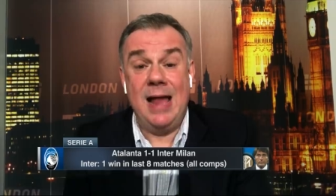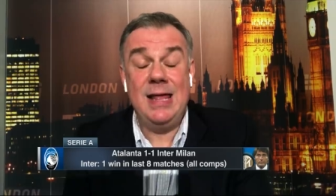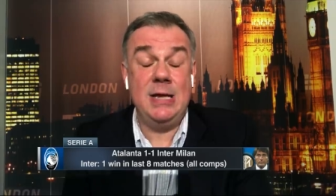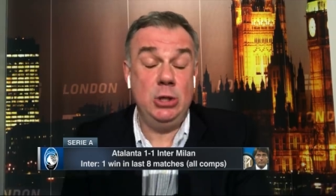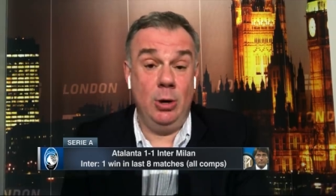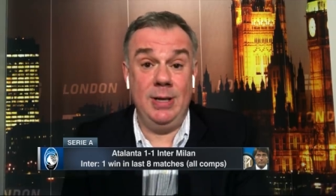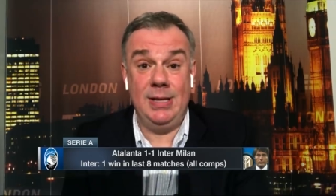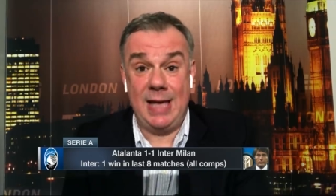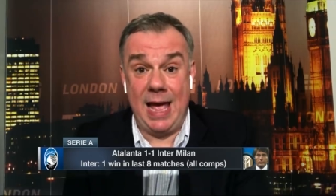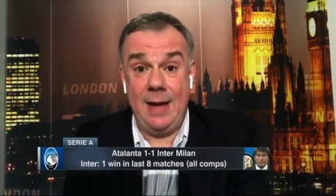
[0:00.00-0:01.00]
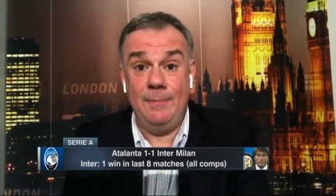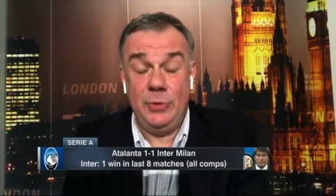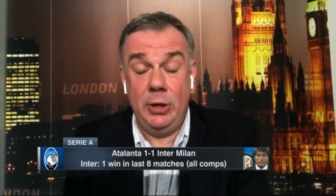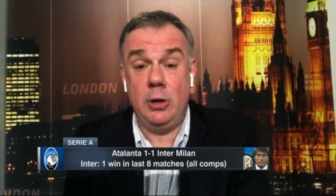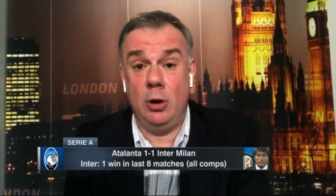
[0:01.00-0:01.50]
And then during the game,
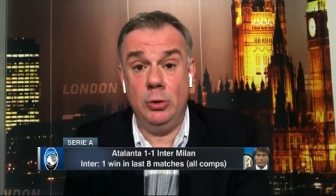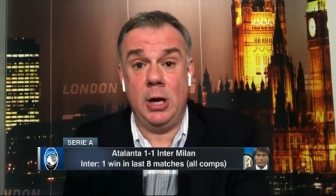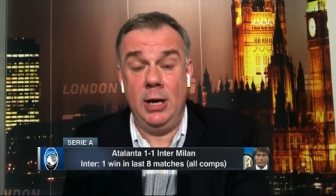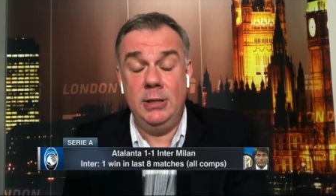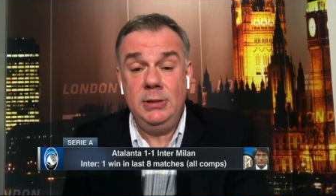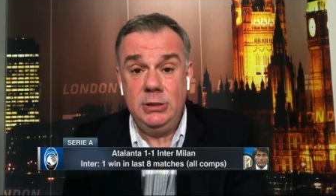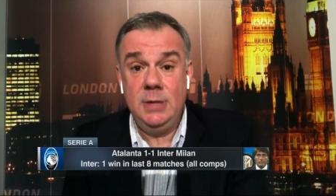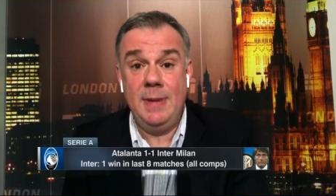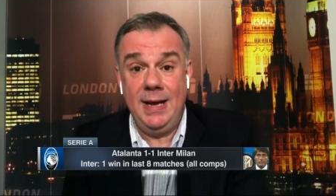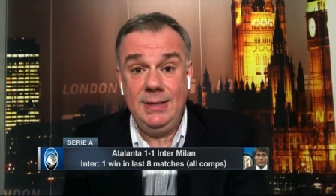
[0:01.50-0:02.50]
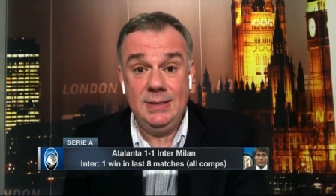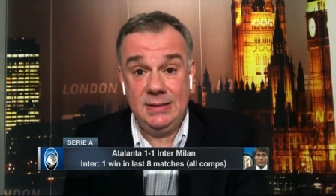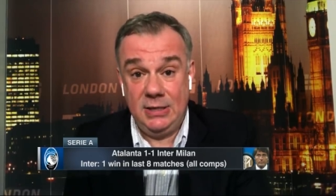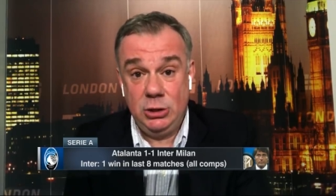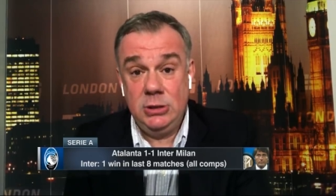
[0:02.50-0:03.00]
they're called on to make
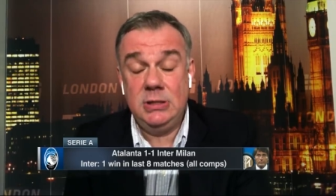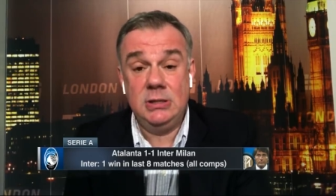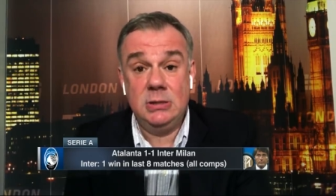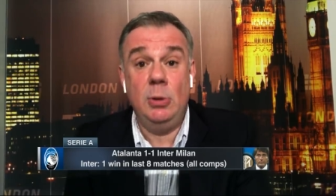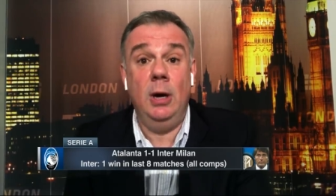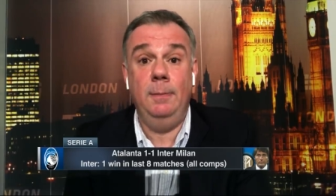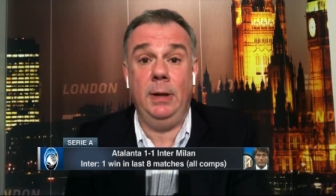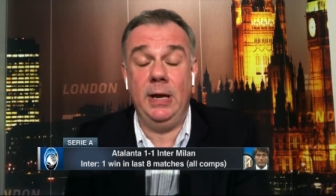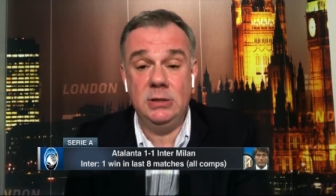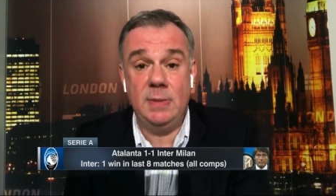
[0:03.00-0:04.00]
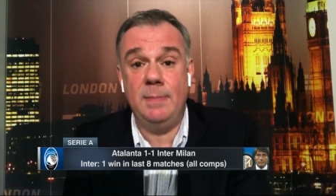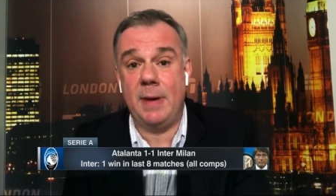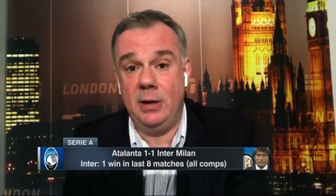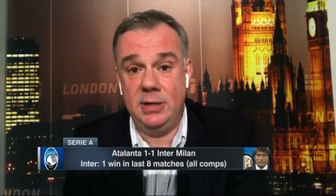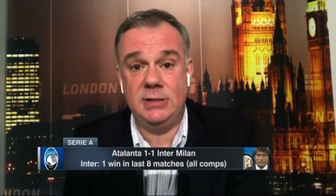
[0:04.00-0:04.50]
decisions, and smart players make
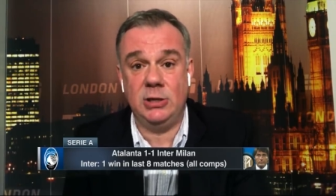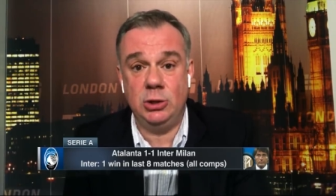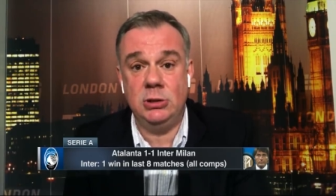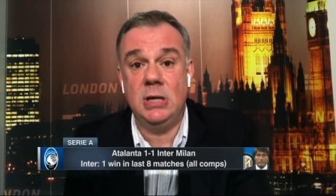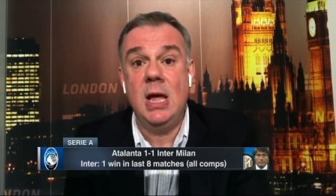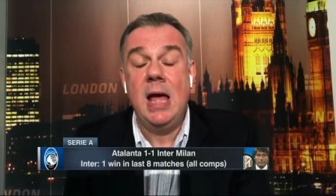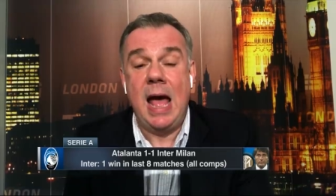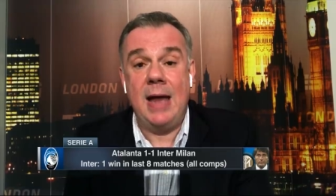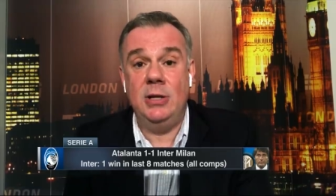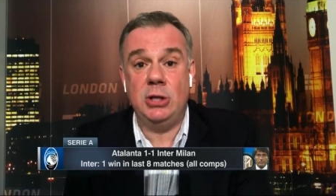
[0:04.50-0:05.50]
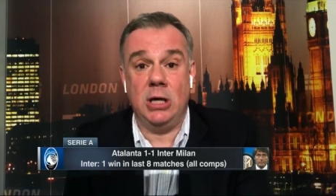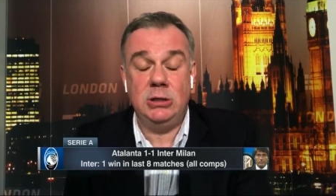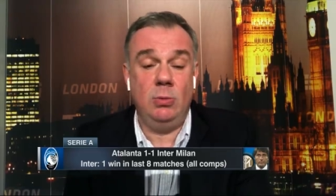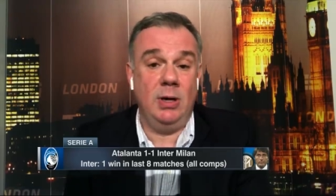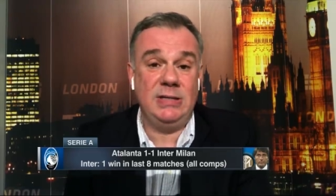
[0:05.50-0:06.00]
better decisions and
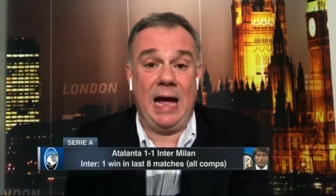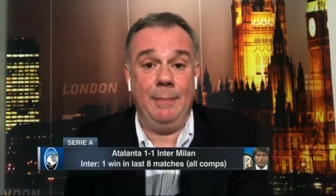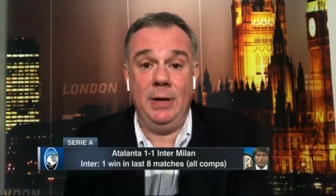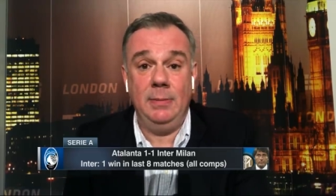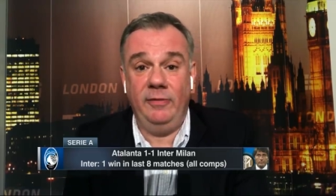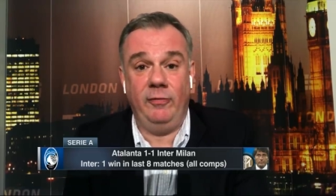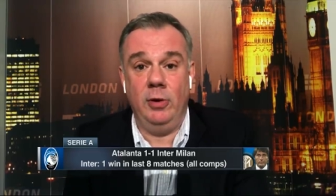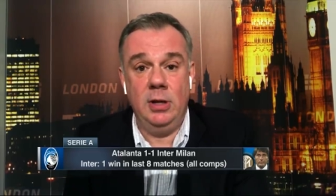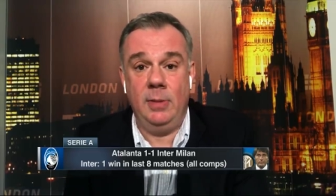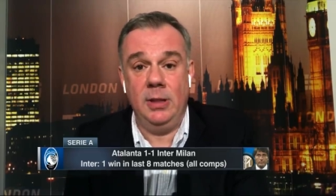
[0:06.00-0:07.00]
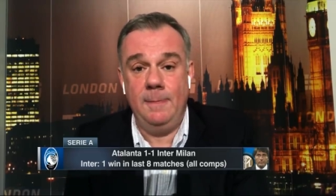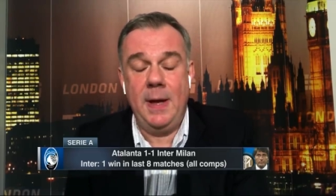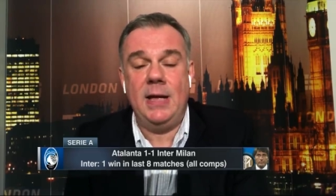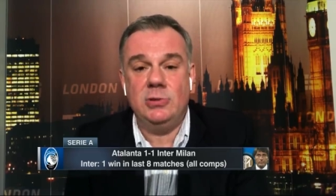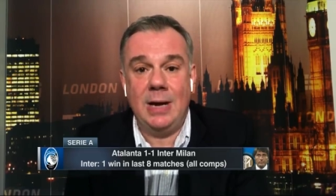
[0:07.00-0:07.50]
adjust to what's happening before them on the
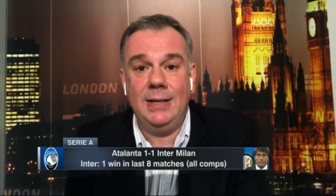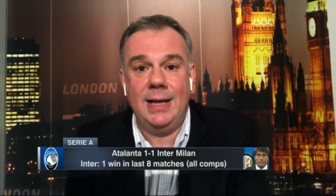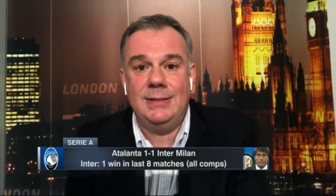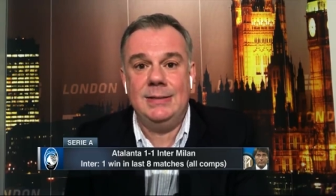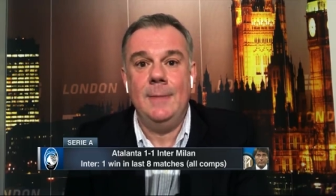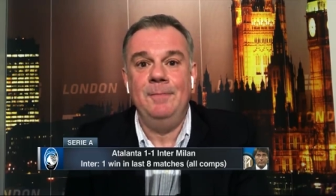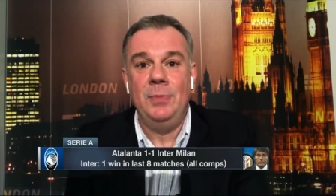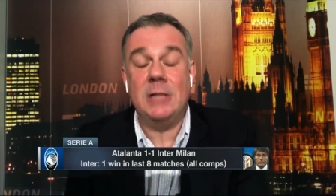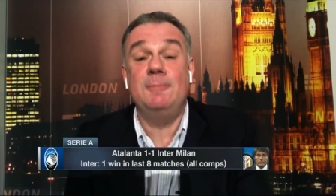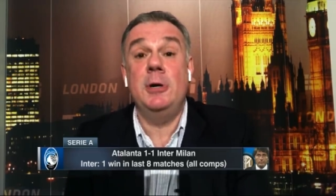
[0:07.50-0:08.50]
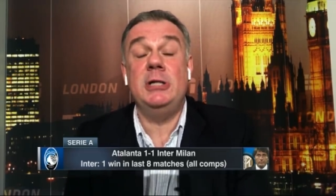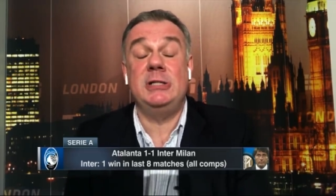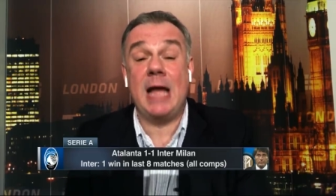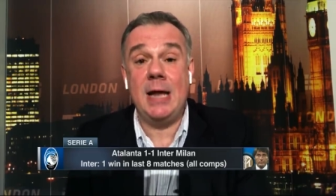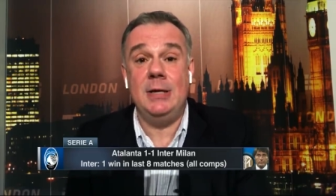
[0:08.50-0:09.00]
pitch, right? That's, that's pretty
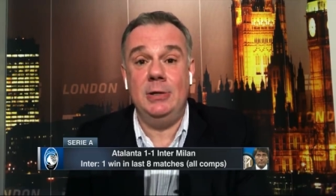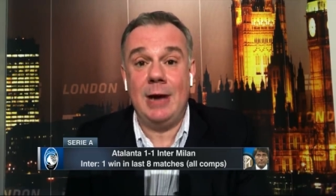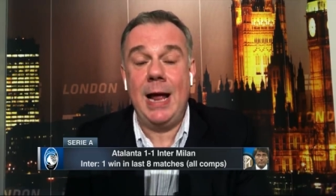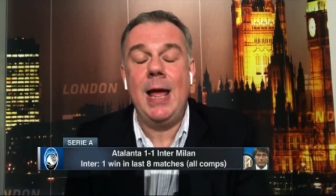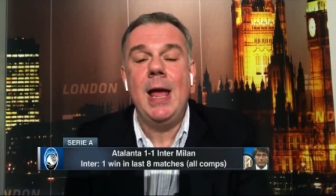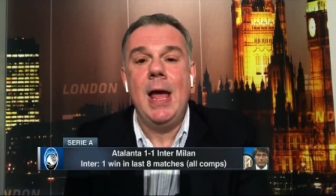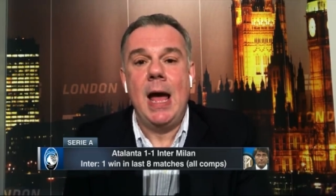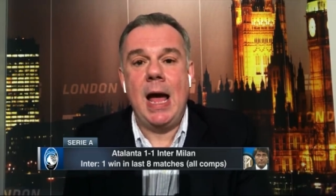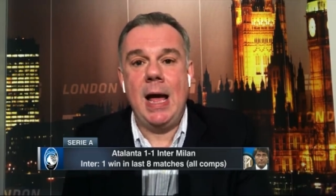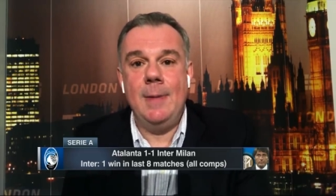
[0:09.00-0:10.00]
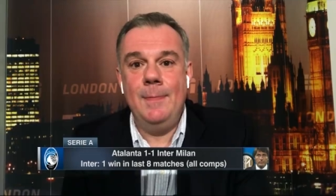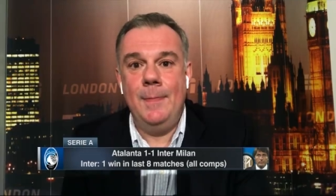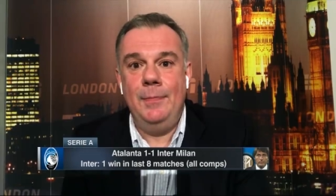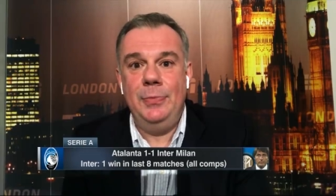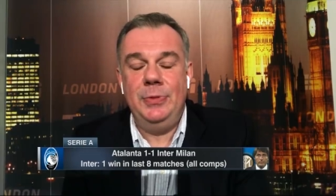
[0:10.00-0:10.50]
standard, right?
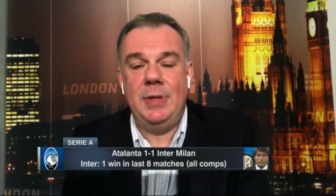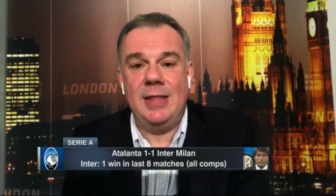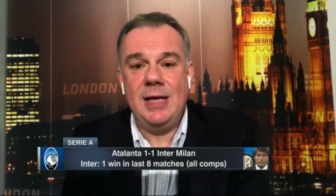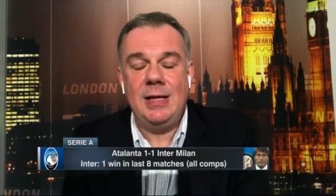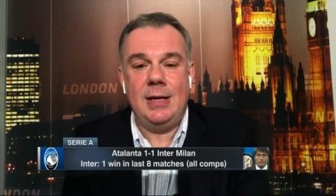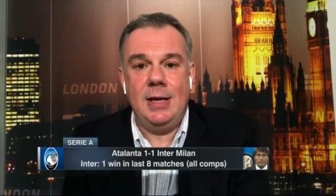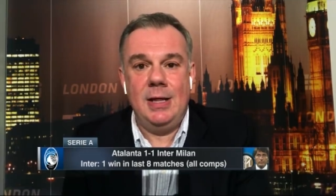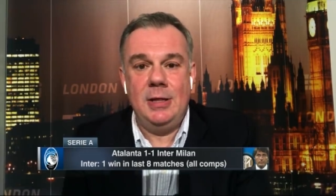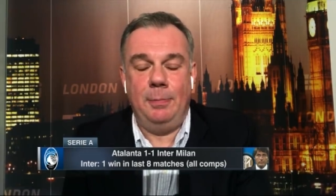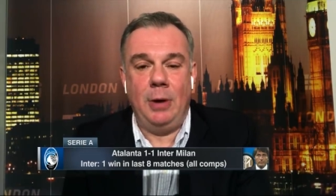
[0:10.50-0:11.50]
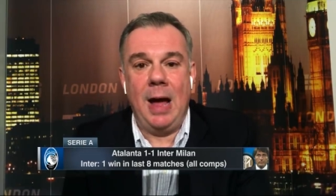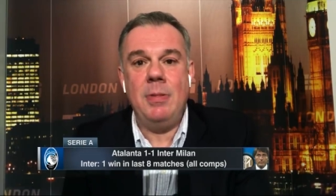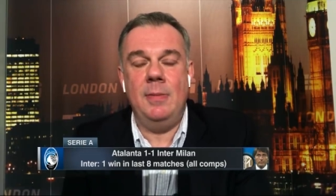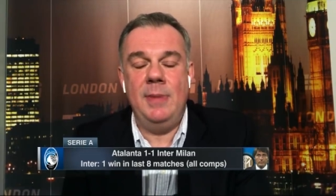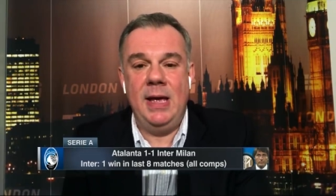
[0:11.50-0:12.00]
Um, I think the
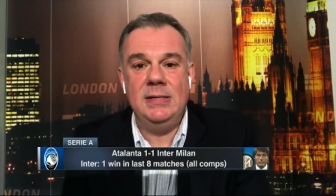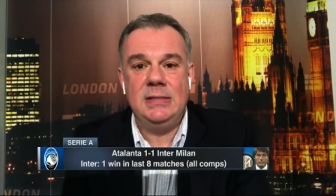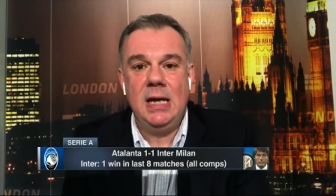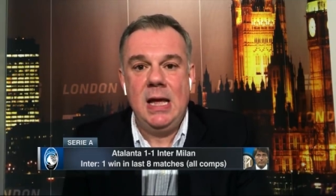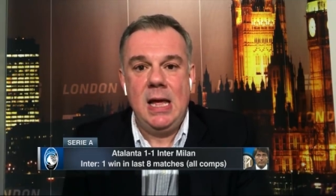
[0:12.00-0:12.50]
problem is,